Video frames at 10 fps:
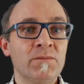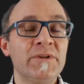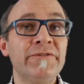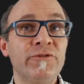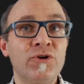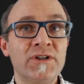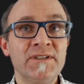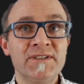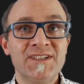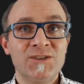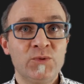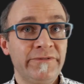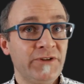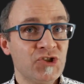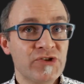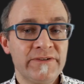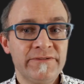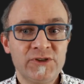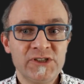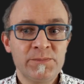Before we finish this
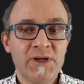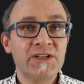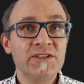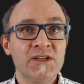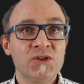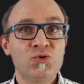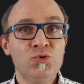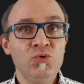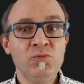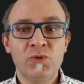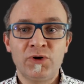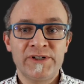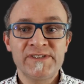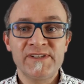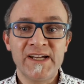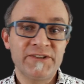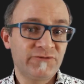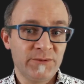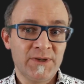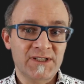first part, 2 more side
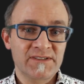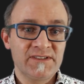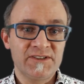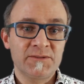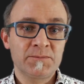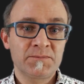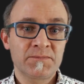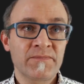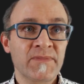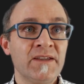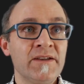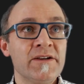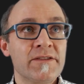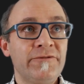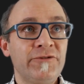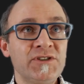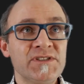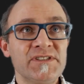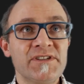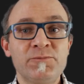remarks here. The
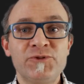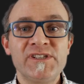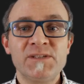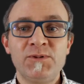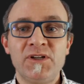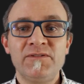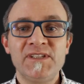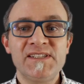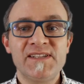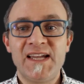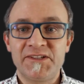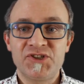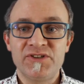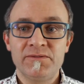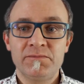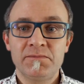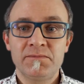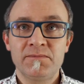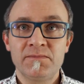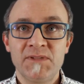first is the principle of least action.
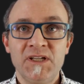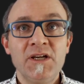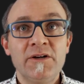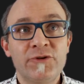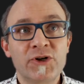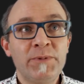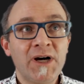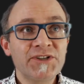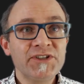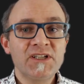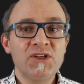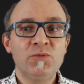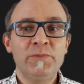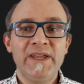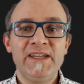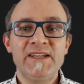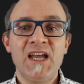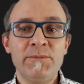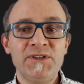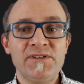For a particle obeying
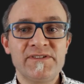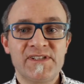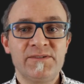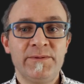Hamilton's